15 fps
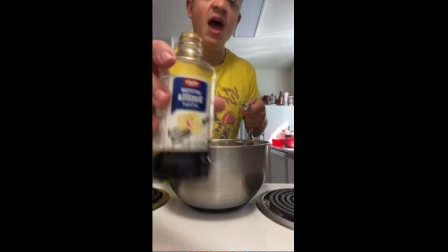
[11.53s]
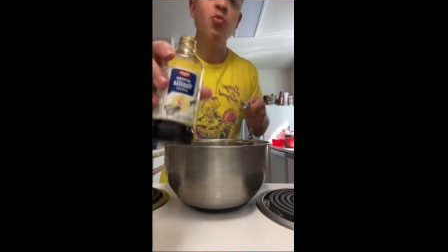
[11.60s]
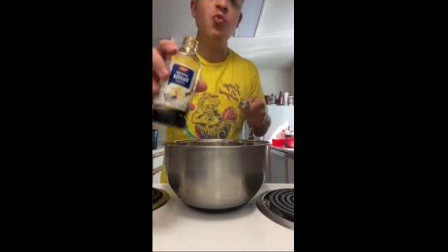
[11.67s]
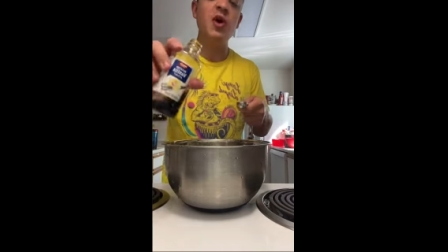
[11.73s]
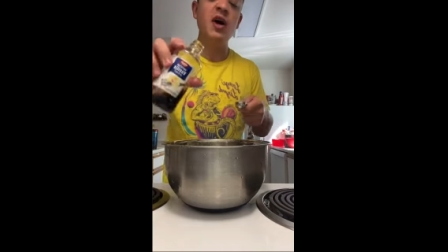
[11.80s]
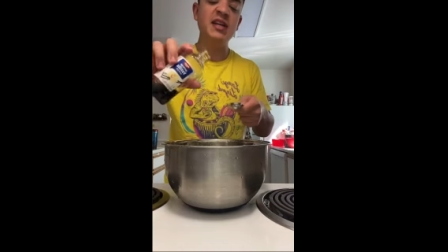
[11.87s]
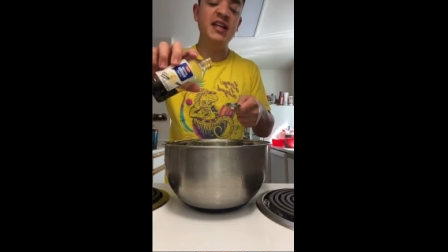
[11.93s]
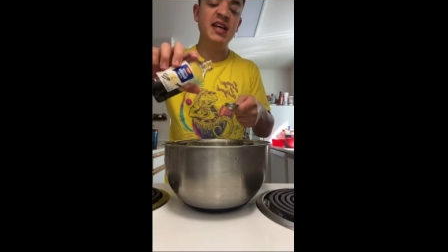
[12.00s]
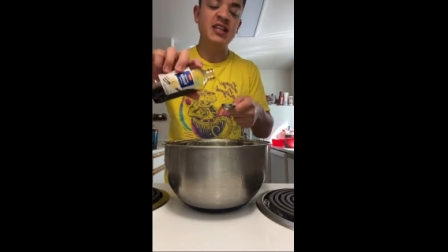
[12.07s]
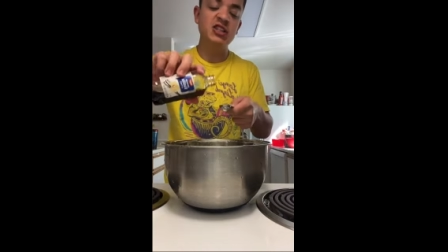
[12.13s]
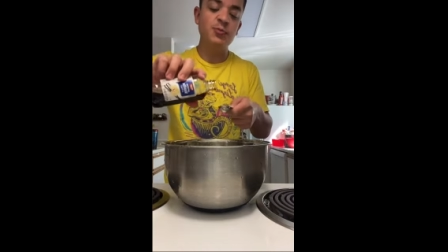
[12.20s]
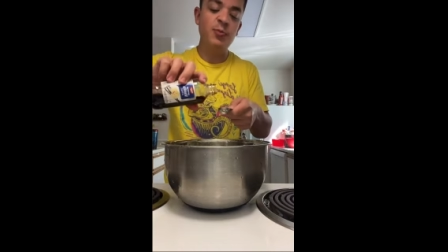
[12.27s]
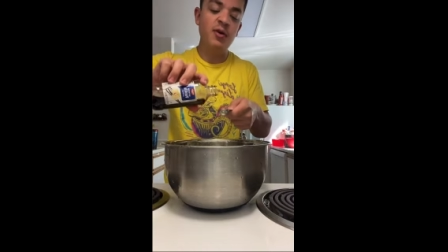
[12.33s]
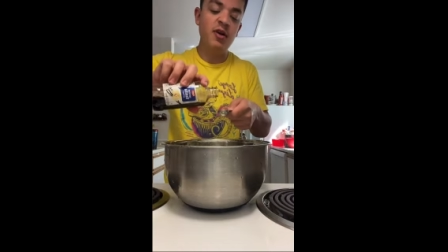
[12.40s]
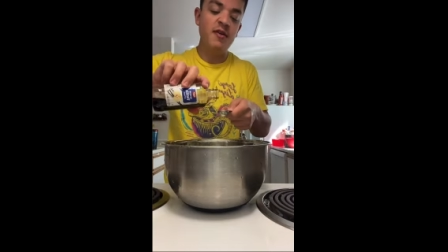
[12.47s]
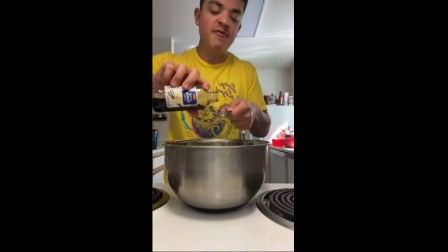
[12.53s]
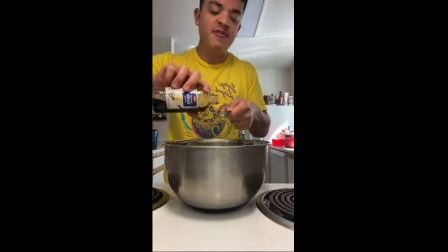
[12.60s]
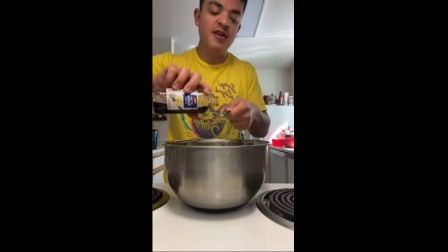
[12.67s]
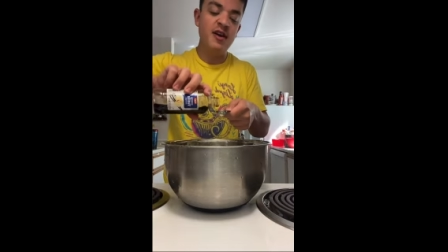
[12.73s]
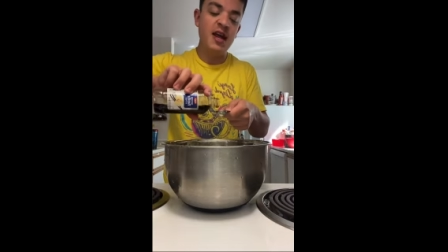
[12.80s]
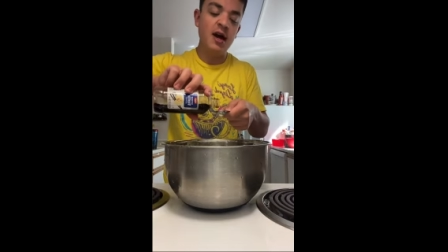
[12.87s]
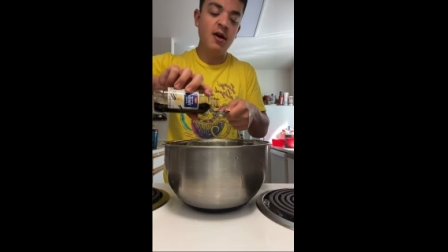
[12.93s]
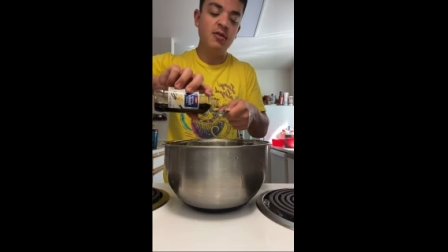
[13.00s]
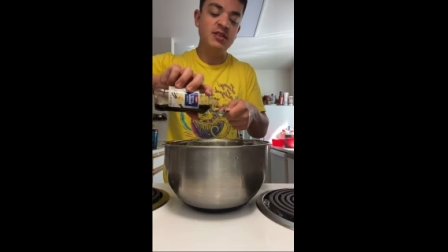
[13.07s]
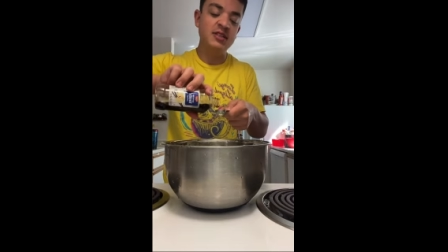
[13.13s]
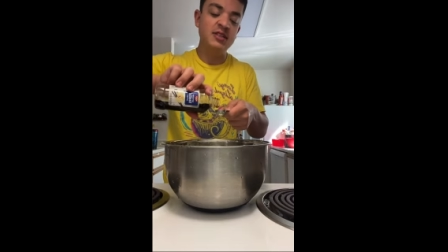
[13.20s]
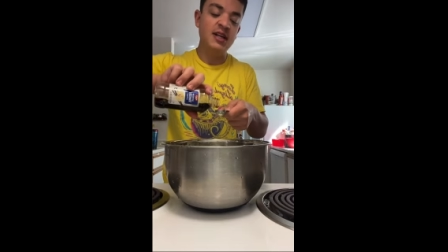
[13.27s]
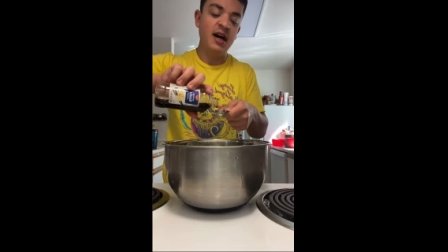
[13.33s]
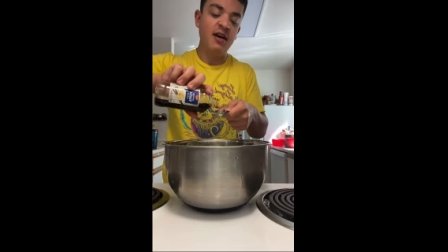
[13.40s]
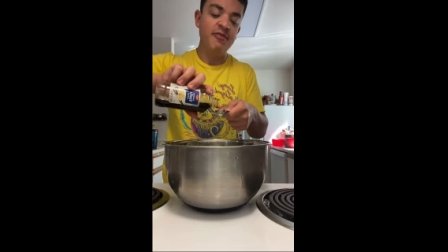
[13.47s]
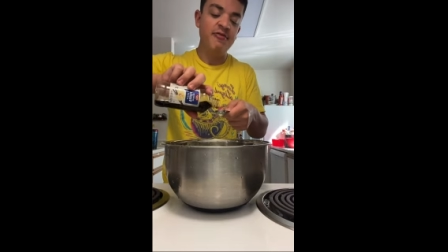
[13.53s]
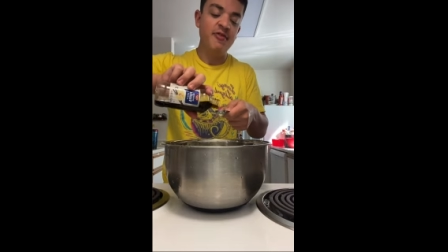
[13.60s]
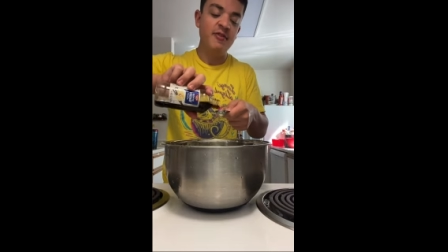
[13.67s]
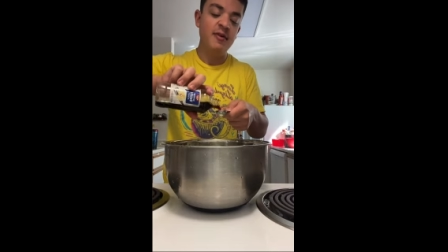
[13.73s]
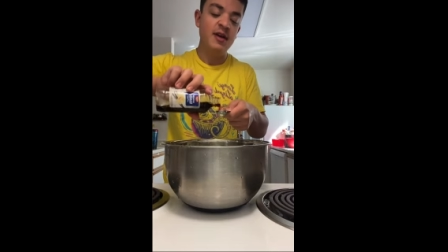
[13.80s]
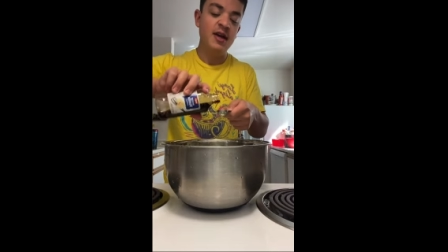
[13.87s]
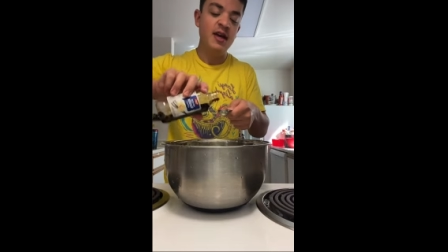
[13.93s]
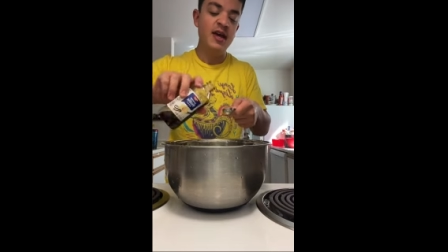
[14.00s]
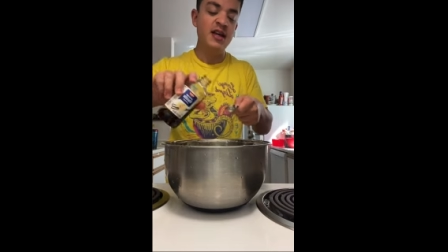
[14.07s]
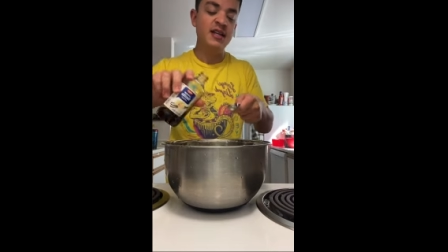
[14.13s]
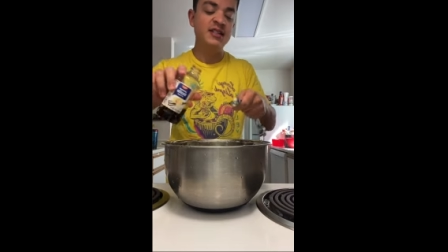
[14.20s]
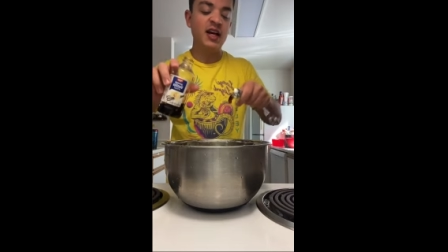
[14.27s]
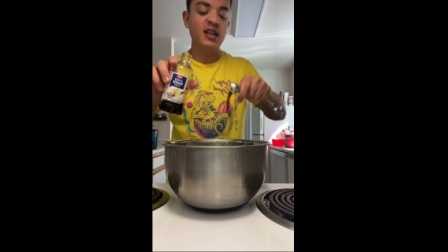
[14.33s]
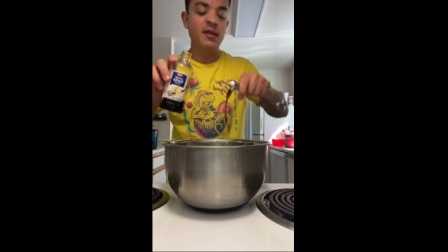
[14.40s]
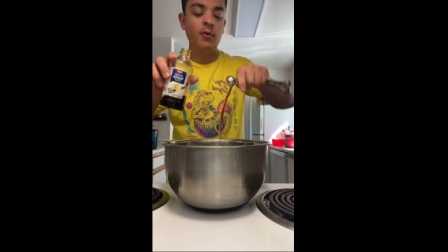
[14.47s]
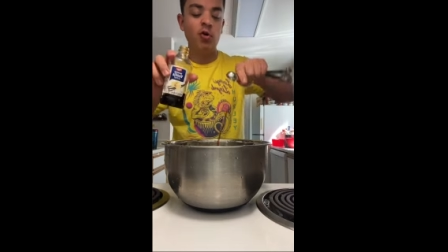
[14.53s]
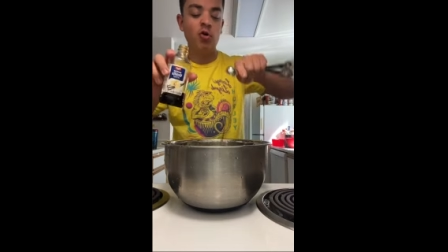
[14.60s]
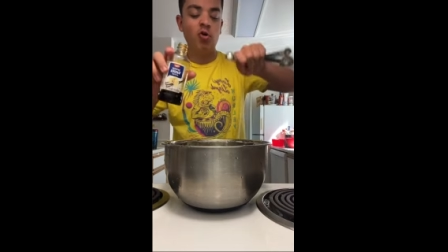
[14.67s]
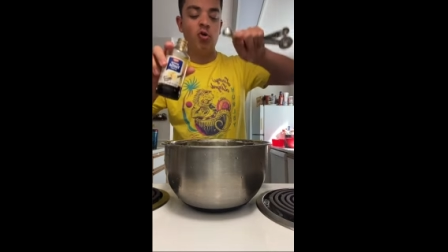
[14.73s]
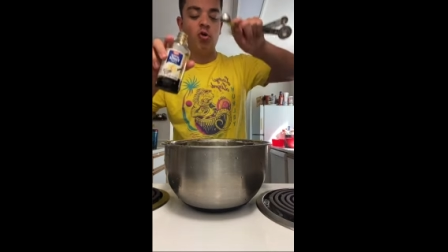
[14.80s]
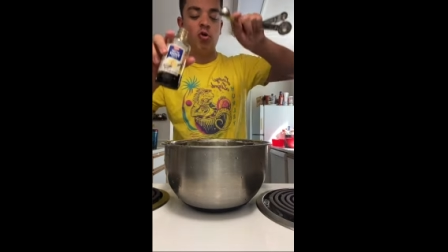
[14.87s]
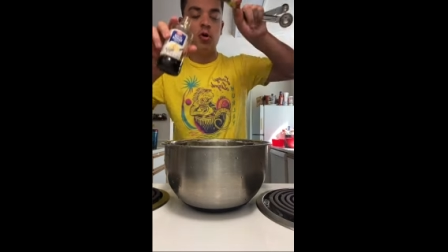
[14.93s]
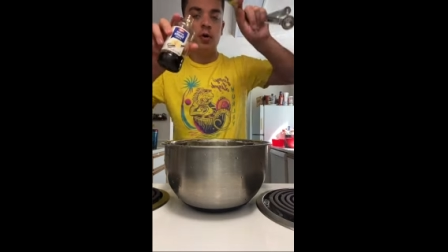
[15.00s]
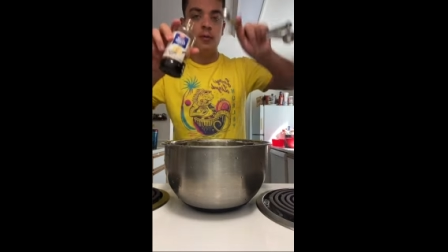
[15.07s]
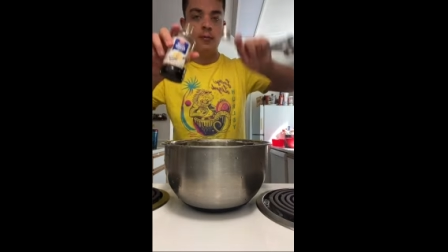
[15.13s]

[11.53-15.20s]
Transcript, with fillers: Add one teaspoon of vanilla stuff inside the bowl.